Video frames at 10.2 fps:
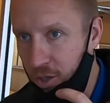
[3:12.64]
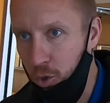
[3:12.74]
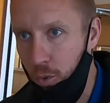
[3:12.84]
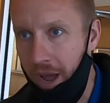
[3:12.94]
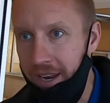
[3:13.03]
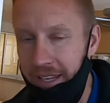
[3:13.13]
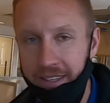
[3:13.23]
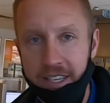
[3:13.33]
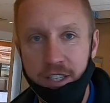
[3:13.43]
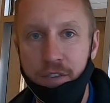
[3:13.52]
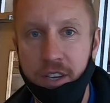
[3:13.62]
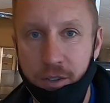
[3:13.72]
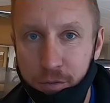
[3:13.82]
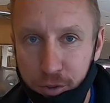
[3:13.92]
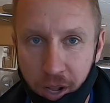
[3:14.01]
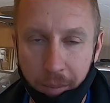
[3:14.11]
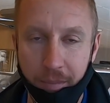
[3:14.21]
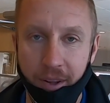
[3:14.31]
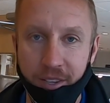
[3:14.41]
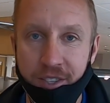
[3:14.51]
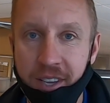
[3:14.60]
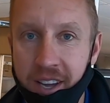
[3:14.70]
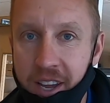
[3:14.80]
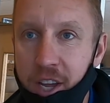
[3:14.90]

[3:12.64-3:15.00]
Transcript: who had a leased vehicle for a couple months.